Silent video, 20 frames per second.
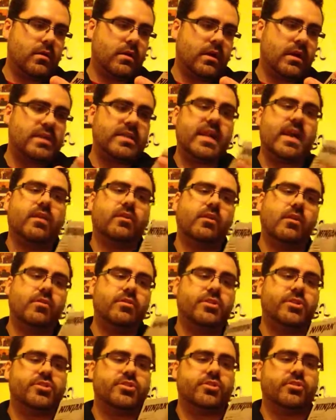
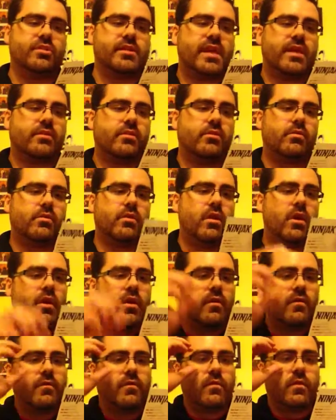download, digital download
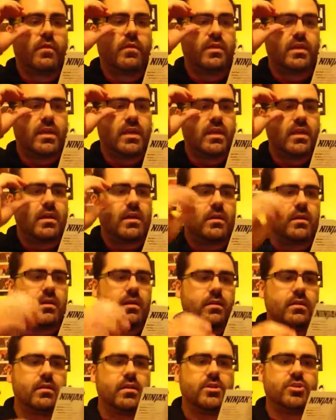for the
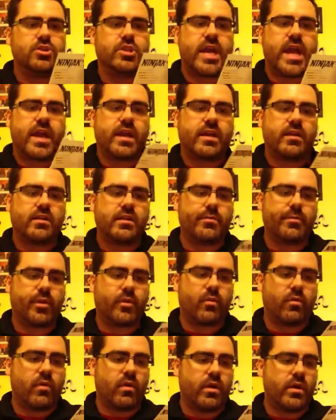Ninjak
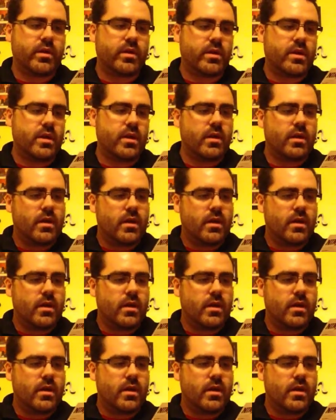#1.